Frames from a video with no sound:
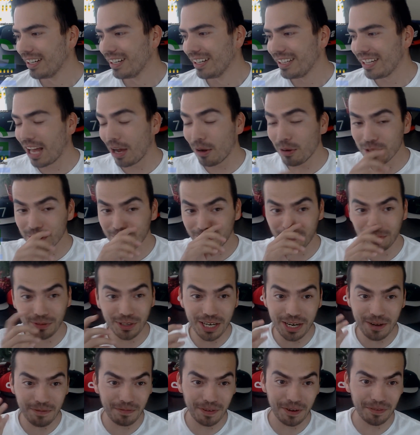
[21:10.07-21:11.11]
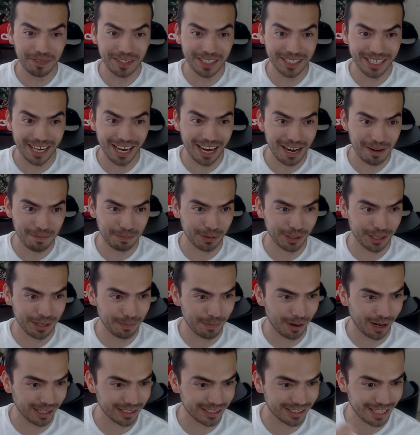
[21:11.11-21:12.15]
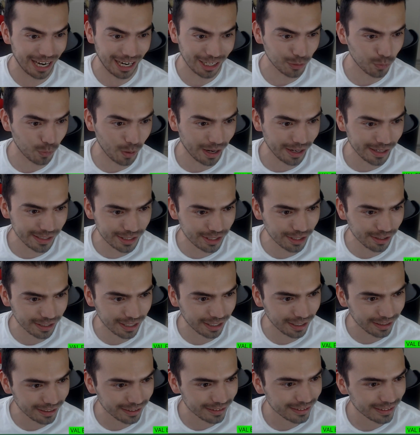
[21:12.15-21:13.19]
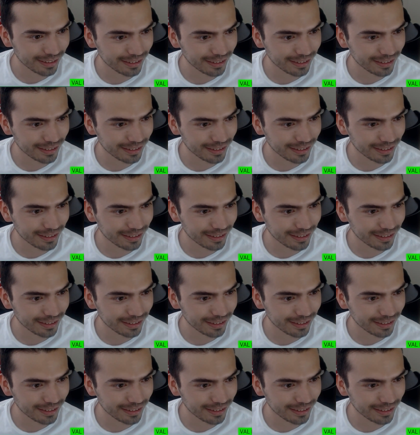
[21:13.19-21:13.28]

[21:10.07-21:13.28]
That was free 50k pretty much. That's why I took it.